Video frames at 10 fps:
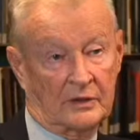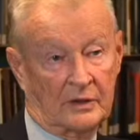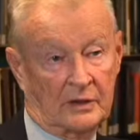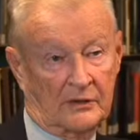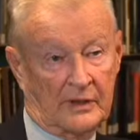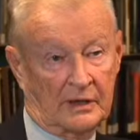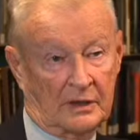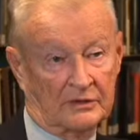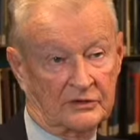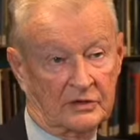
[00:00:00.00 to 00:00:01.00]
the
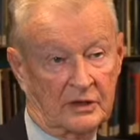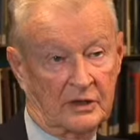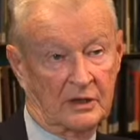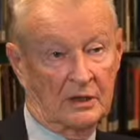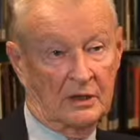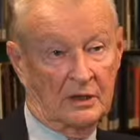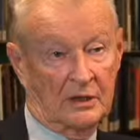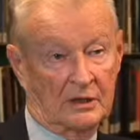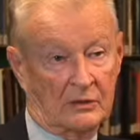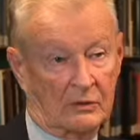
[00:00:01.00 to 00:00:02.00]
Iranians
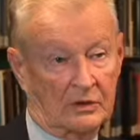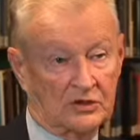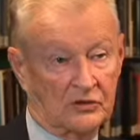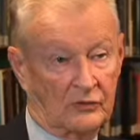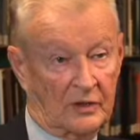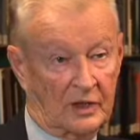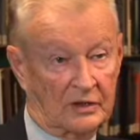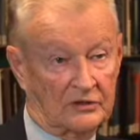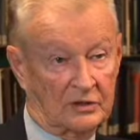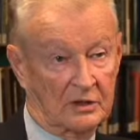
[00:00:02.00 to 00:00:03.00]
in a collision with
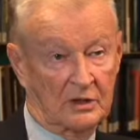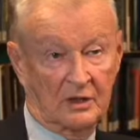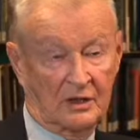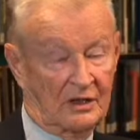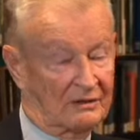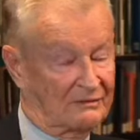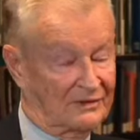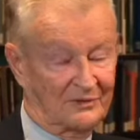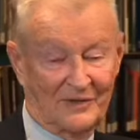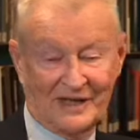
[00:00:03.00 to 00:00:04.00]
us
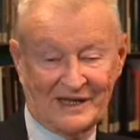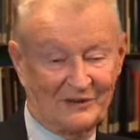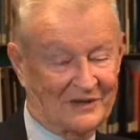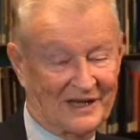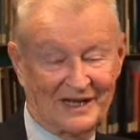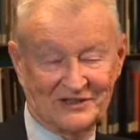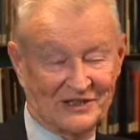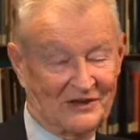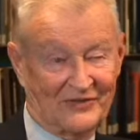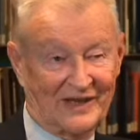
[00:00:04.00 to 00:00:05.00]
would make our
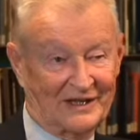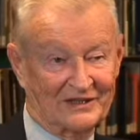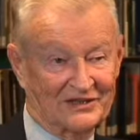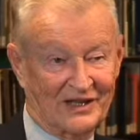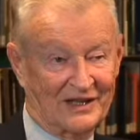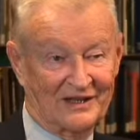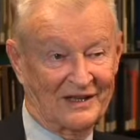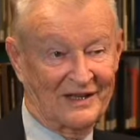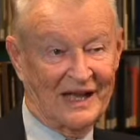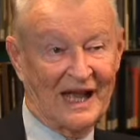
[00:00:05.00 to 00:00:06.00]
task in Afghanistan
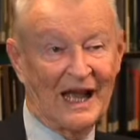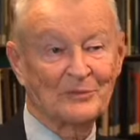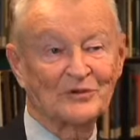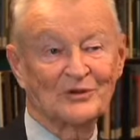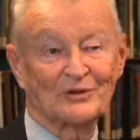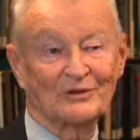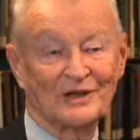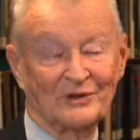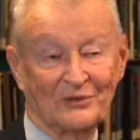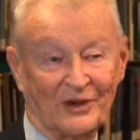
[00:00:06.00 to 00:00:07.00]

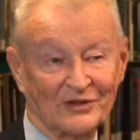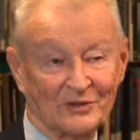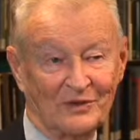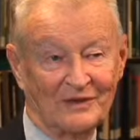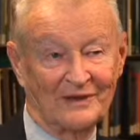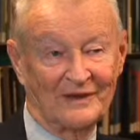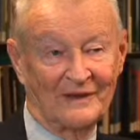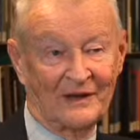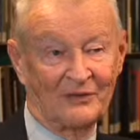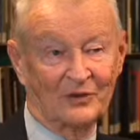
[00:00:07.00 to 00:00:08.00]
absolutely impossible,
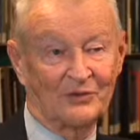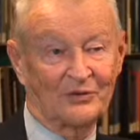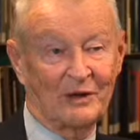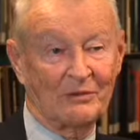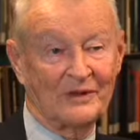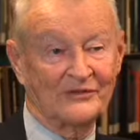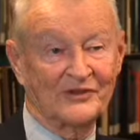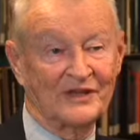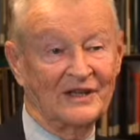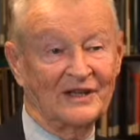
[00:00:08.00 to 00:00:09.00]
would probably
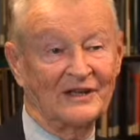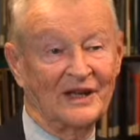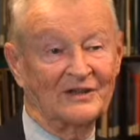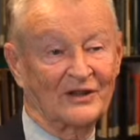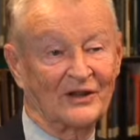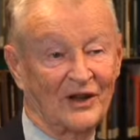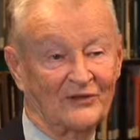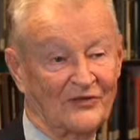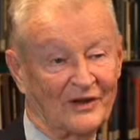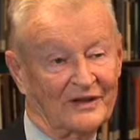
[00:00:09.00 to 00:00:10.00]
reignite the
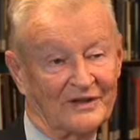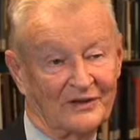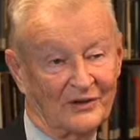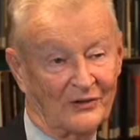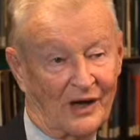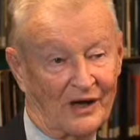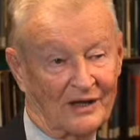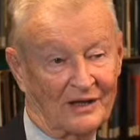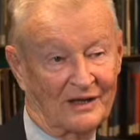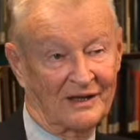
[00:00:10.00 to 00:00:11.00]
conflict in Iraq,